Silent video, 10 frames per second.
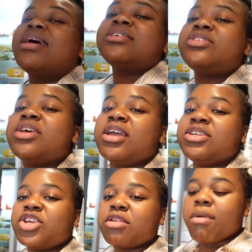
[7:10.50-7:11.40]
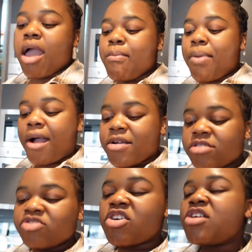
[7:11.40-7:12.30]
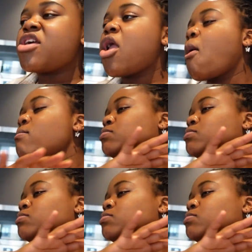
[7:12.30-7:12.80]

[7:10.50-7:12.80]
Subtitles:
that stage in my packing journey.